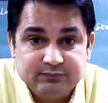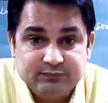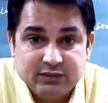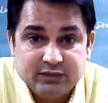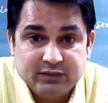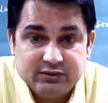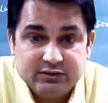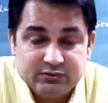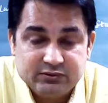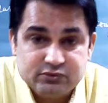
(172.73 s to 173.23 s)

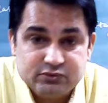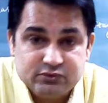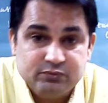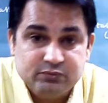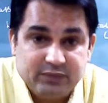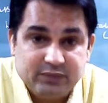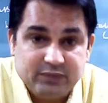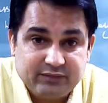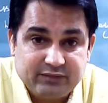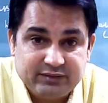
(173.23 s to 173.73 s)
used to
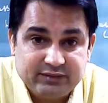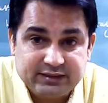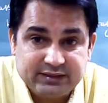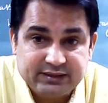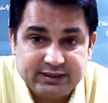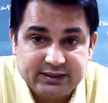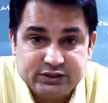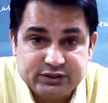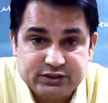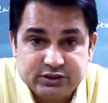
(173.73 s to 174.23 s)
play with
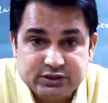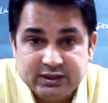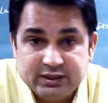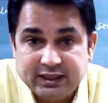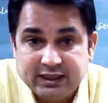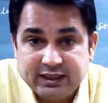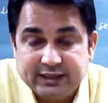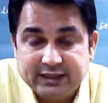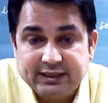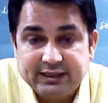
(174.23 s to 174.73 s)
it,
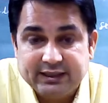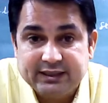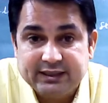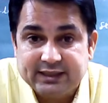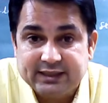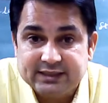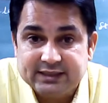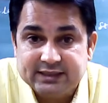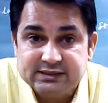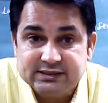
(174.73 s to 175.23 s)
and it
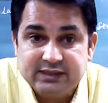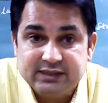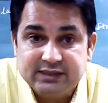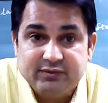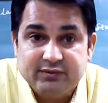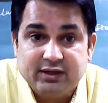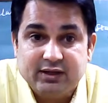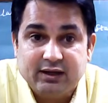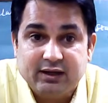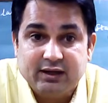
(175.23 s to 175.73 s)
has
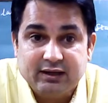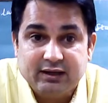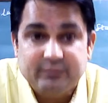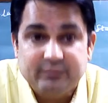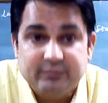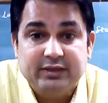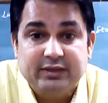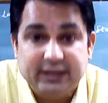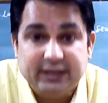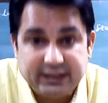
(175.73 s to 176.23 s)
never
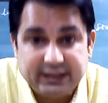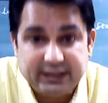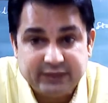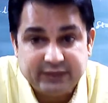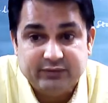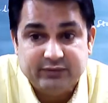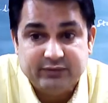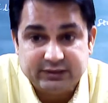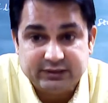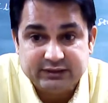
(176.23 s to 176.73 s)
harmed
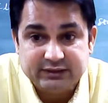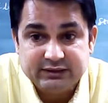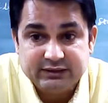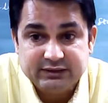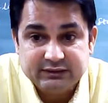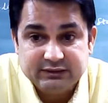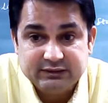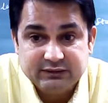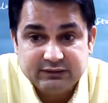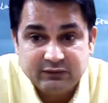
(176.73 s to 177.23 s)
anyone.
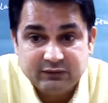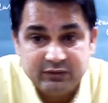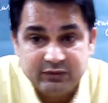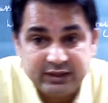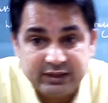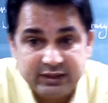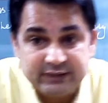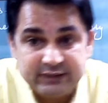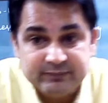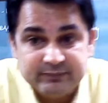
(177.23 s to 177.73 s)

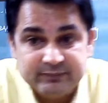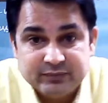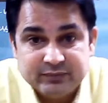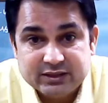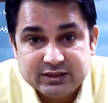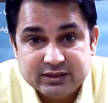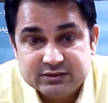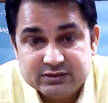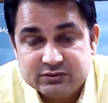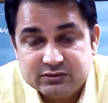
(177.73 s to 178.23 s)
Okay.
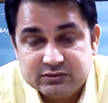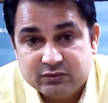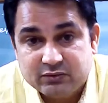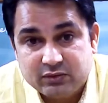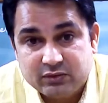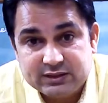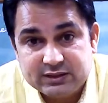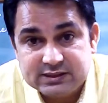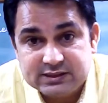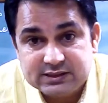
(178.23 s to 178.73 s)
So all
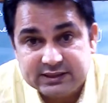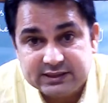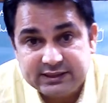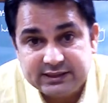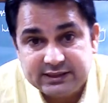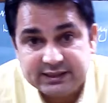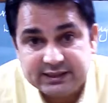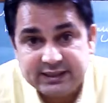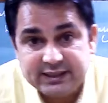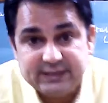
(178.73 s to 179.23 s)
this
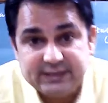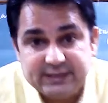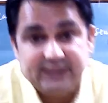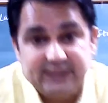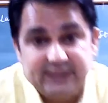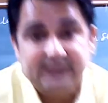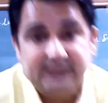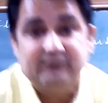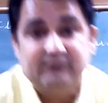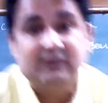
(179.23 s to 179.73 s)
indicate that
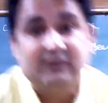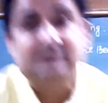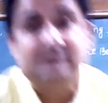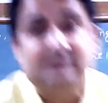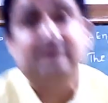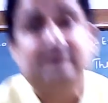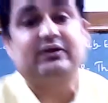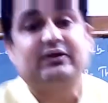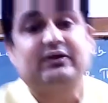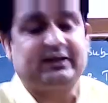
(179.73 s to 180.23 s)
it was
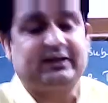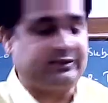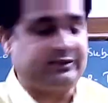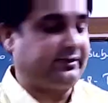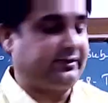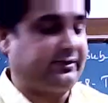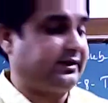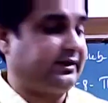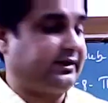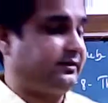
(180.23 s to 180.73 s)
a friendly
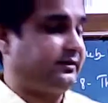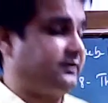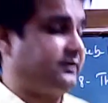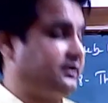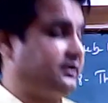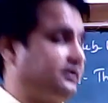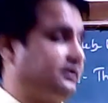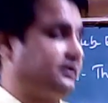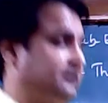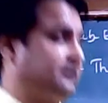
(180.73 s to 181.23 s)

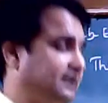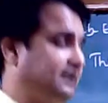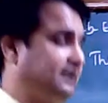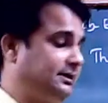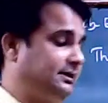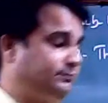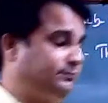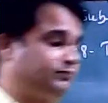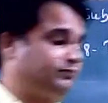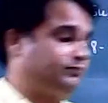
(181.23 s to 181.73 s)
bear.
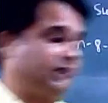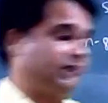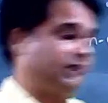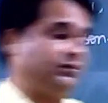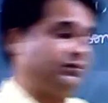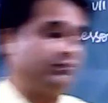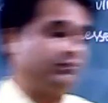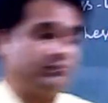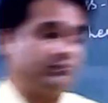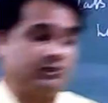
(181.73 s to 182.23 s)
Then
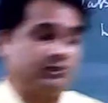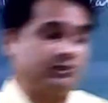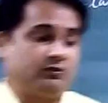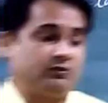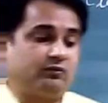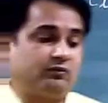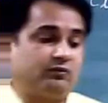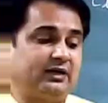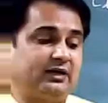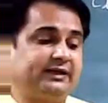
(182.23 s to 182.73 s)

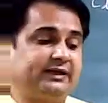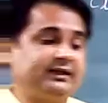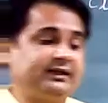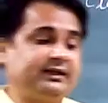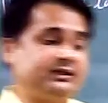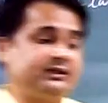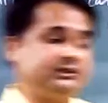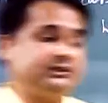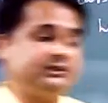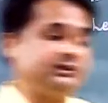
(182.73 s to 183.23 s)
what
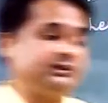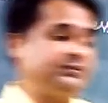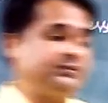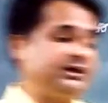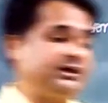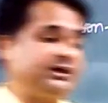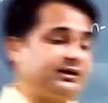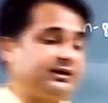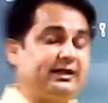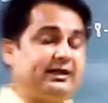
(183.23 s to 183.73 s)
did the
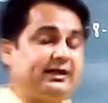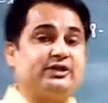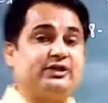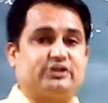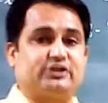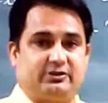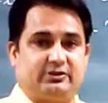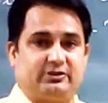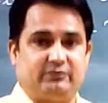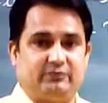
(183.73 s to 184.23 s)
bear eat?
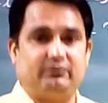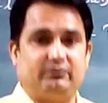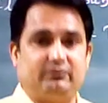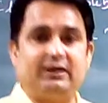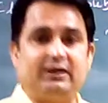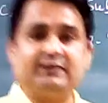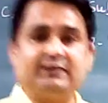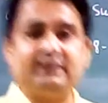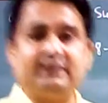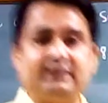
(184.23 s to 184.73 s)

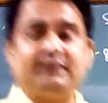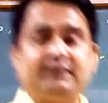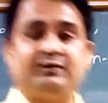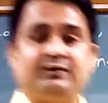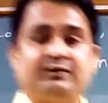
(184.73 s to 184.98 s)
What did